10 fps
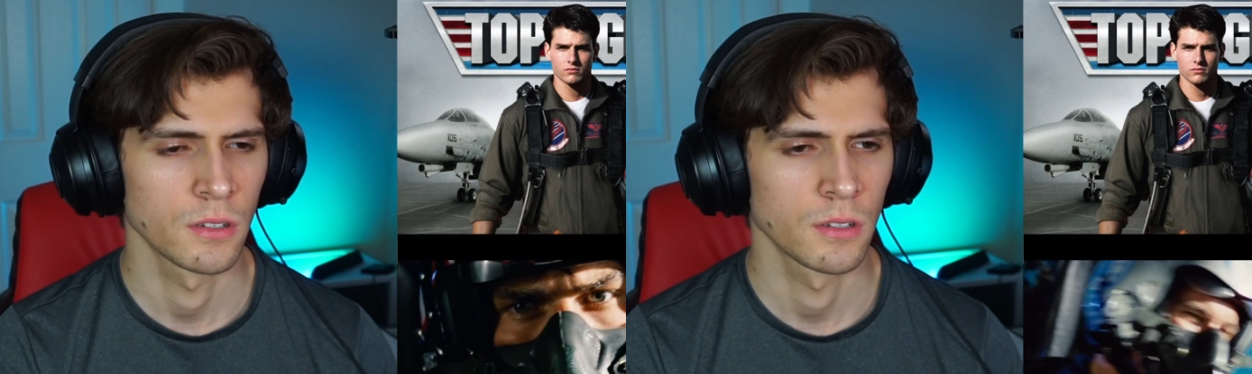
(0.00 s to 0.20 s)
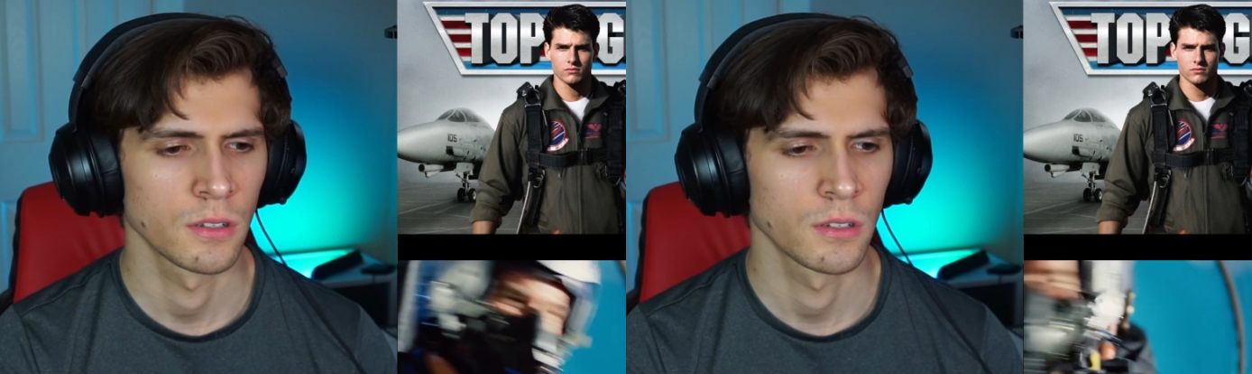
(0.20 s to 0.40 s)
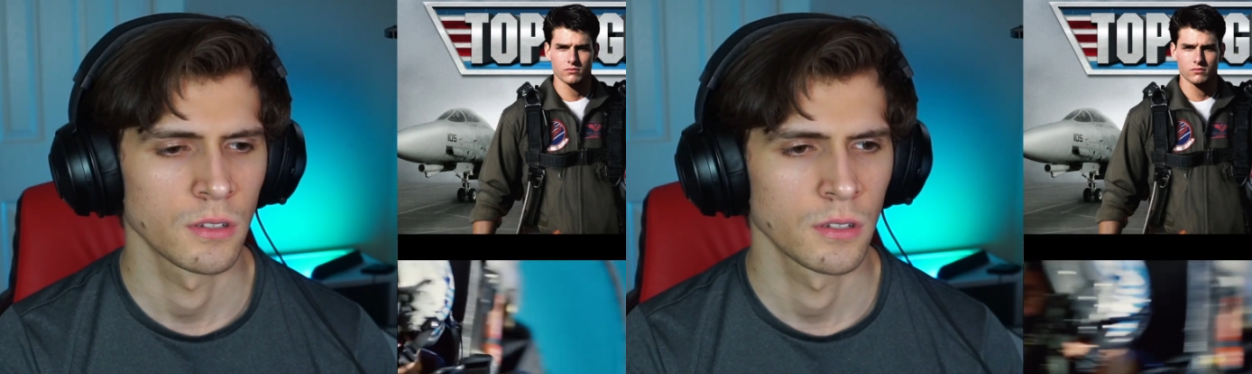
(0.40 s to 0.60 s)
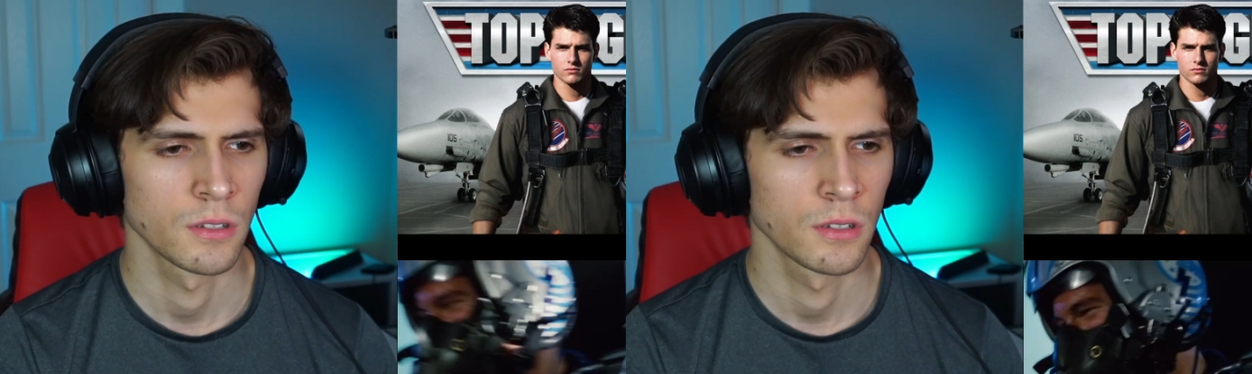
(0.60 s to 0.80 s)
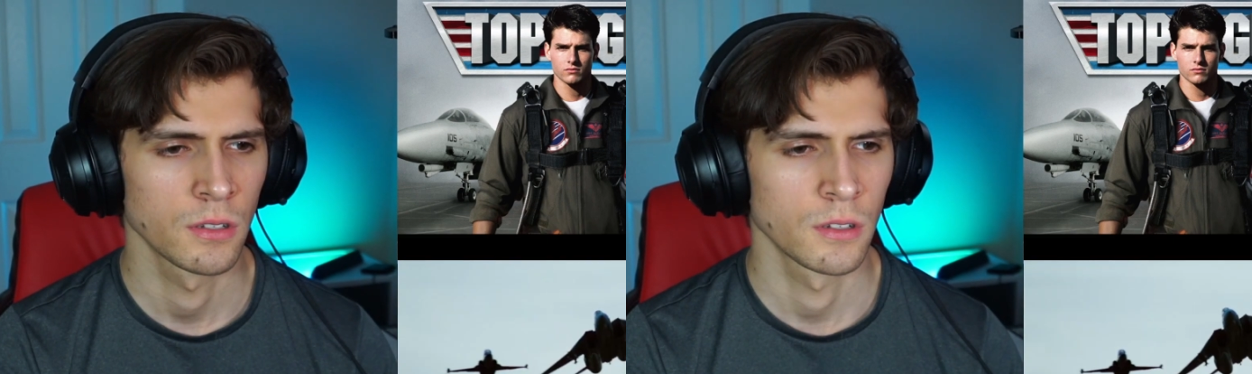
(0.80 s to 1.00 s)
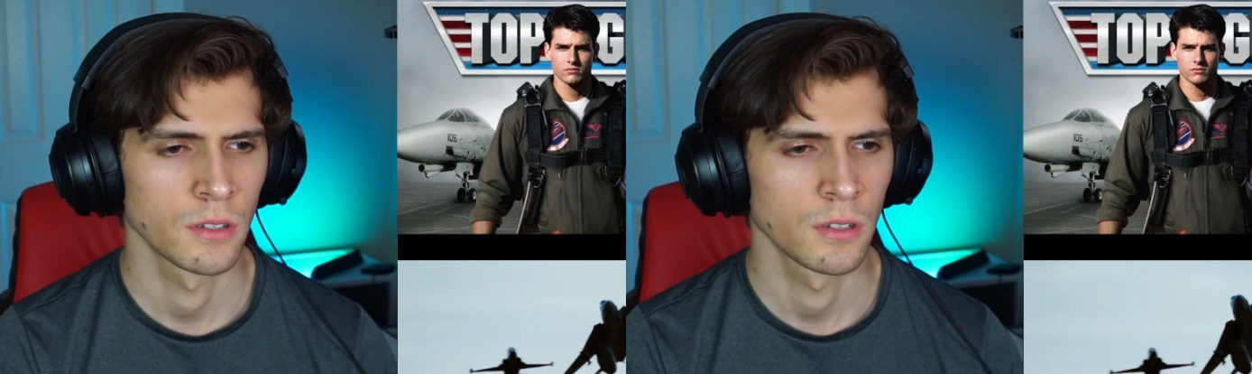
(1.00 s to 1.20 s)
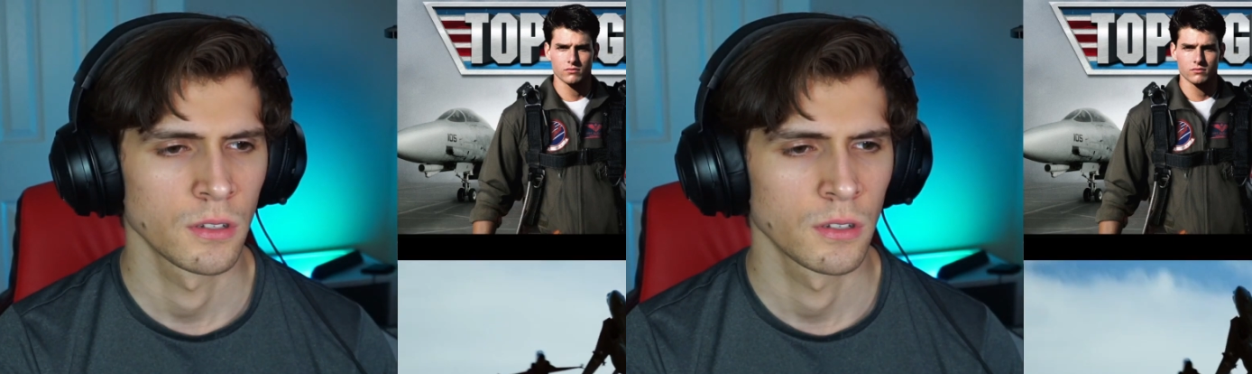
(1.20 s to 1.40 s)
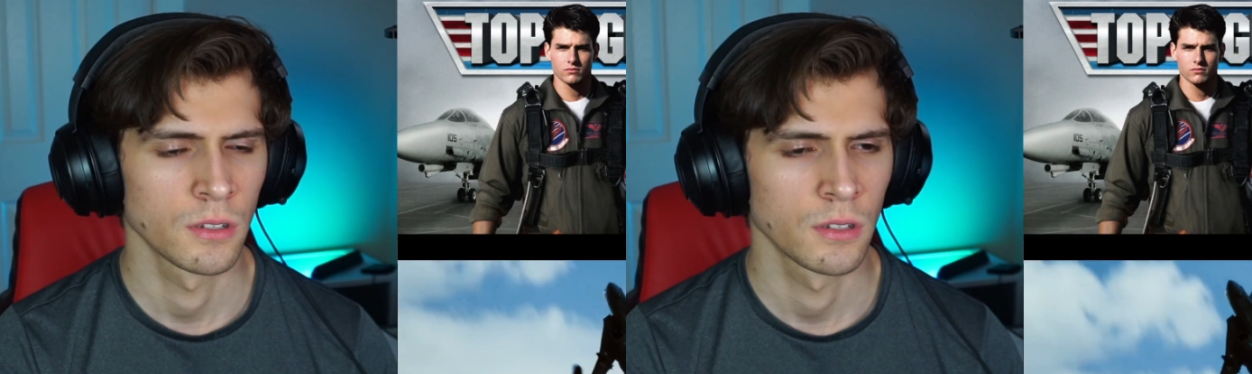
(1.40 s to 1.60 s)

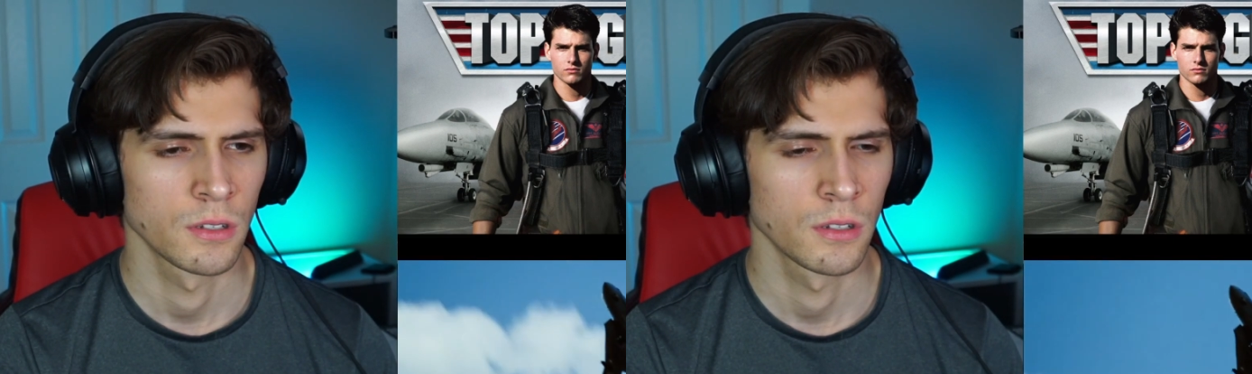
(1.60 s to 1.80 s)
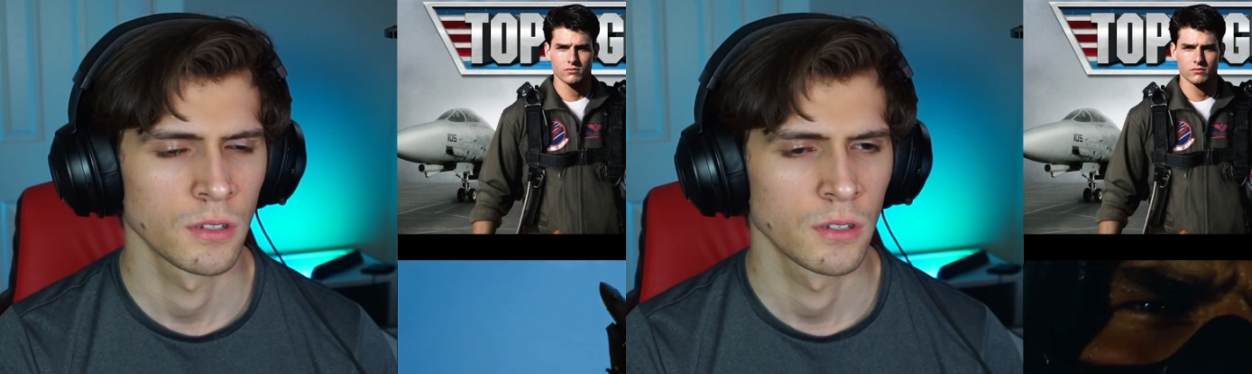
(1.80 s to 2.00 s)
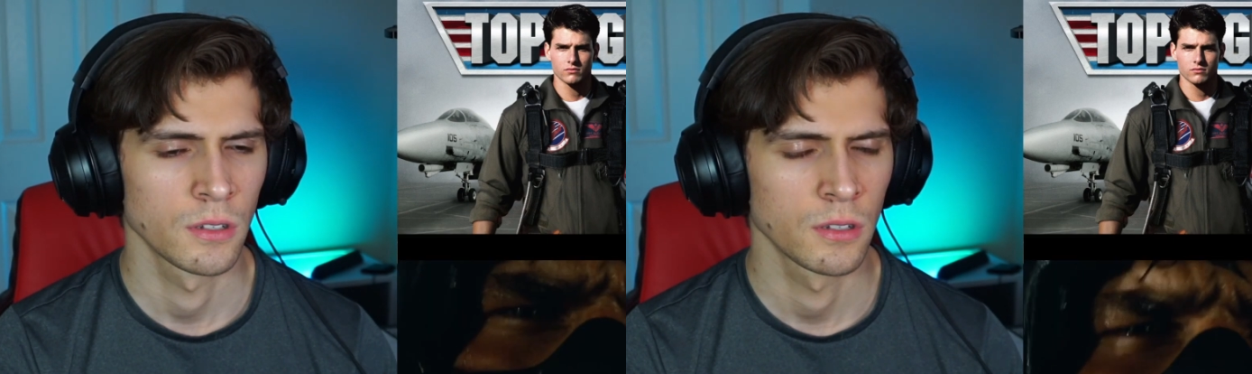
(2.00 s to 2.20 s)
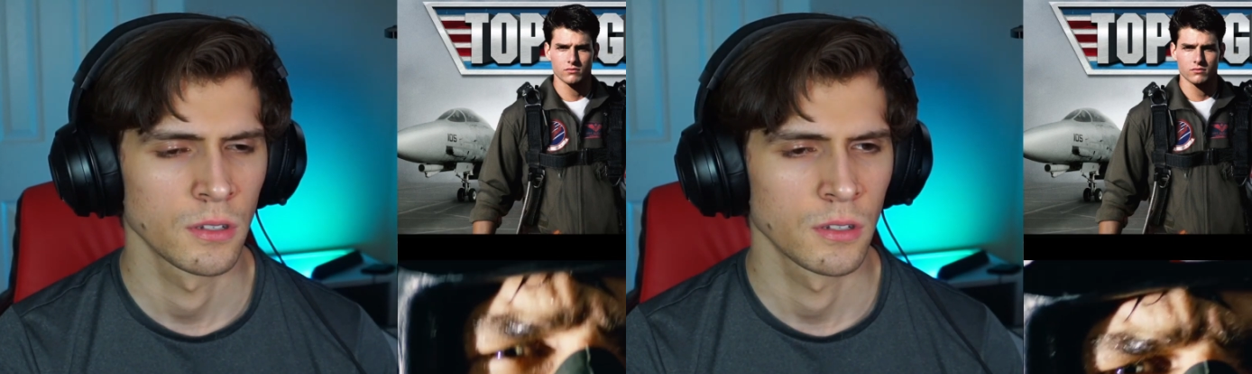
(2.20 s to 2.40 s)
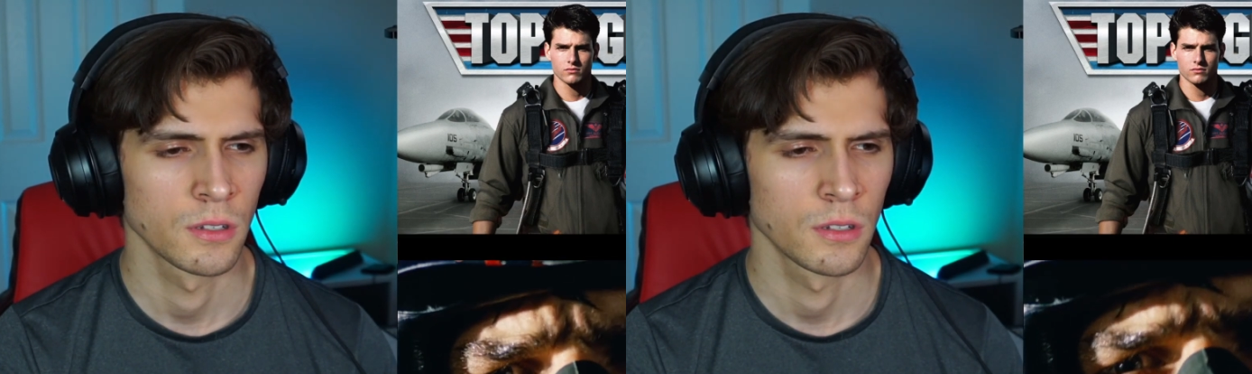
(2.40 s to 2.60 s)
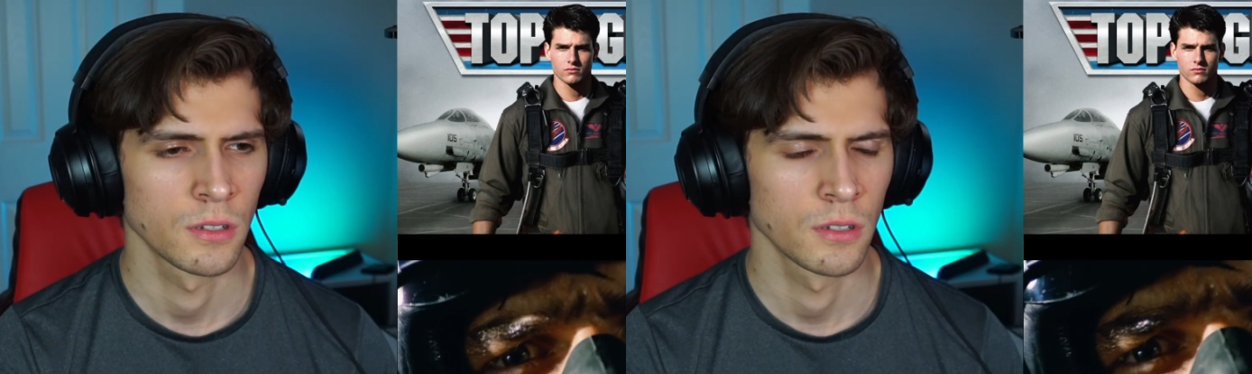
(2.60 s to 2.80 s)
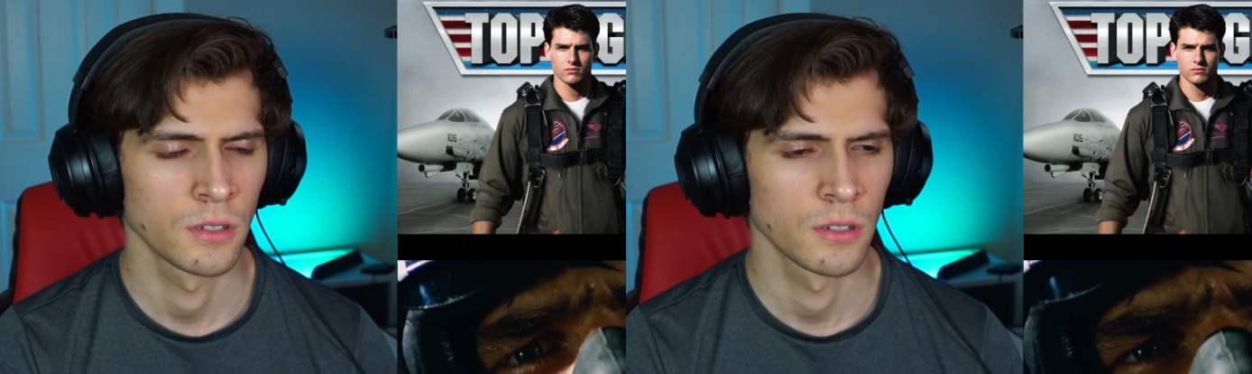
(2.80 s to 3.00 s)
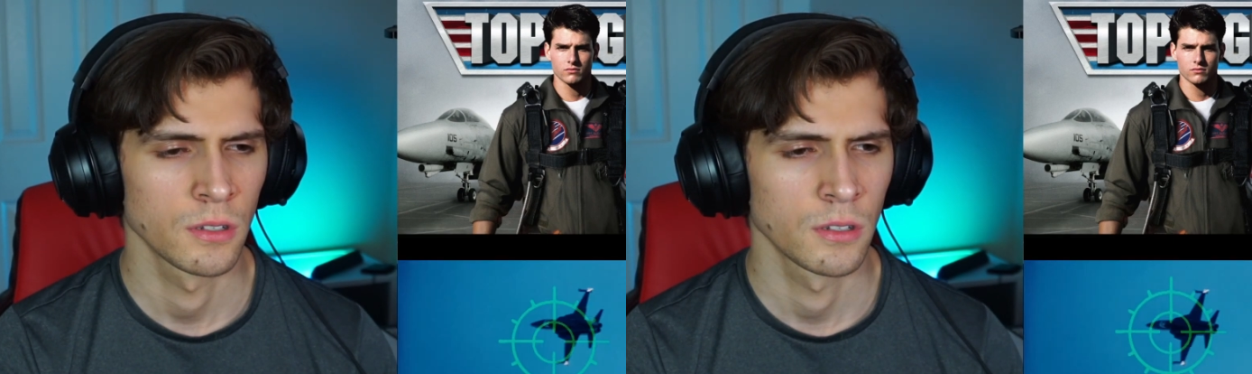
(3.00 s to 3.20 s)

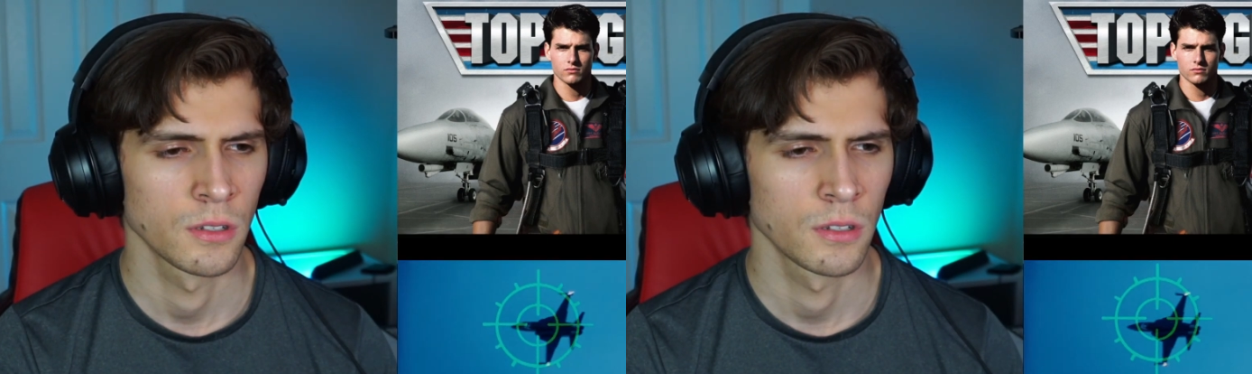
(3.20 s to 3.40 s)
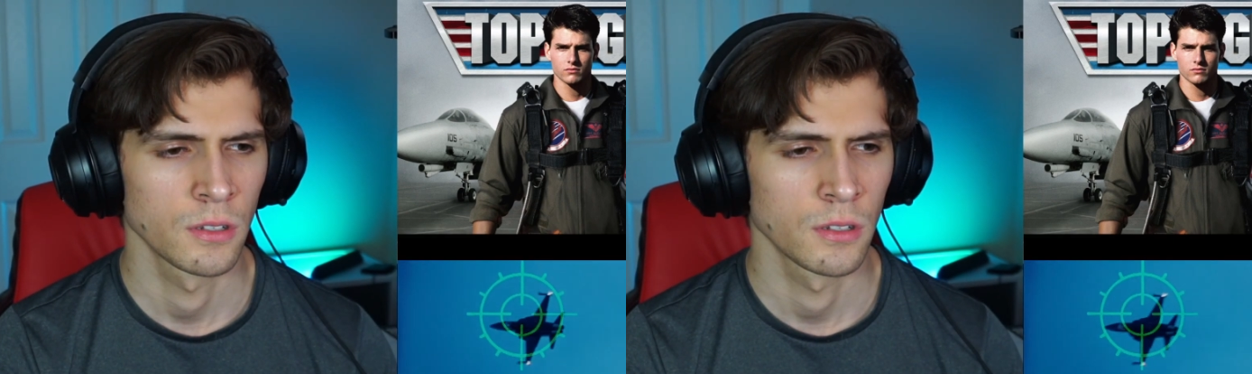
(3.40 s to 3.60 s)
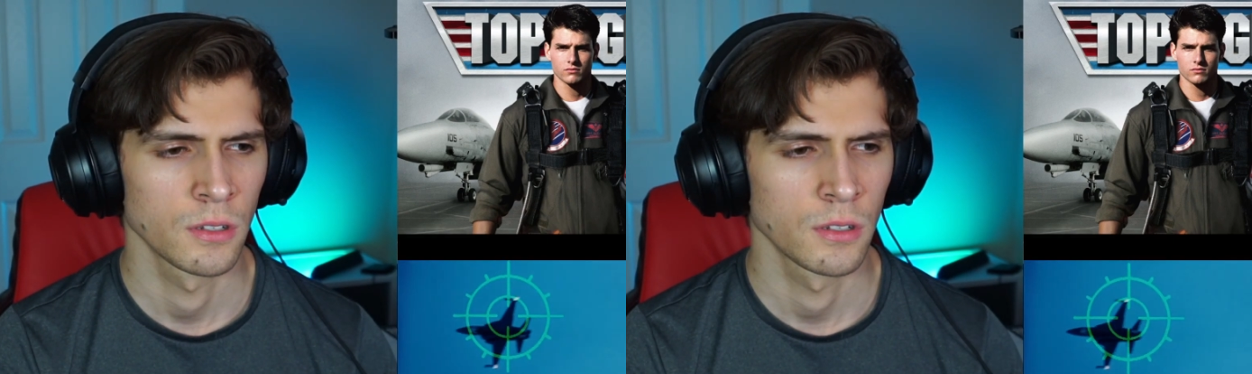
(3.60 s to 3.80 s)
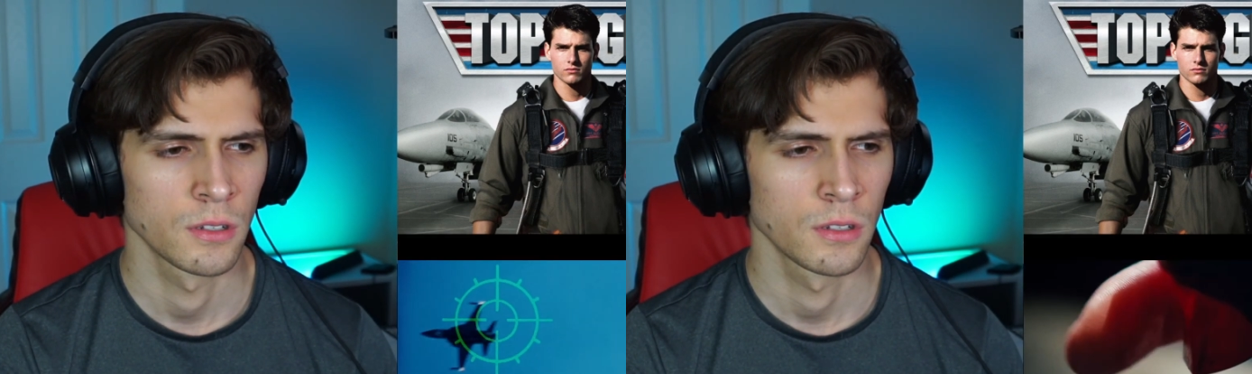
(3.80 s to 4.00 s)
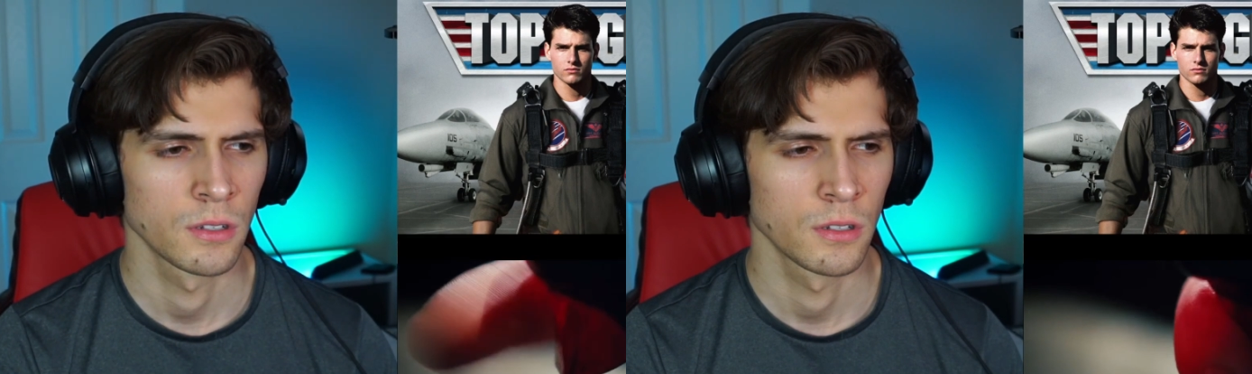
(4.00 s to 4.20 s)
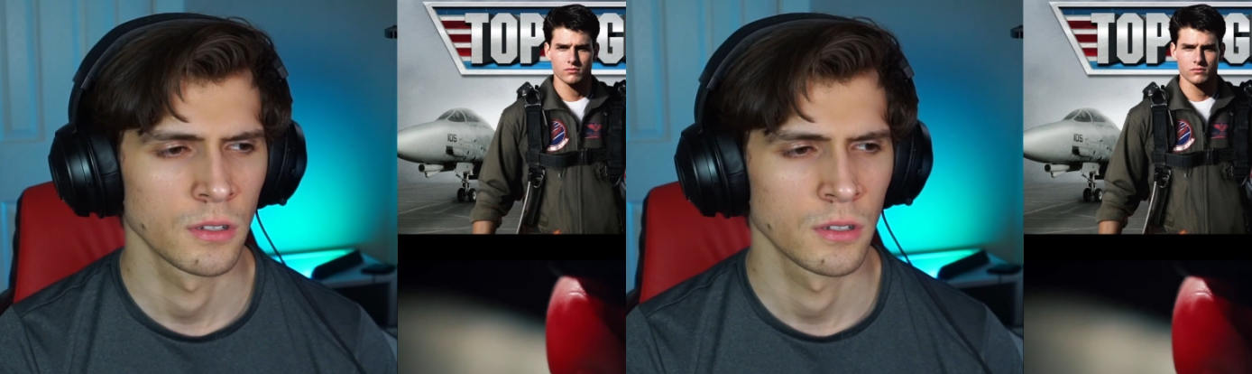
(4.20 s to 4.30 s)
Nothing is said.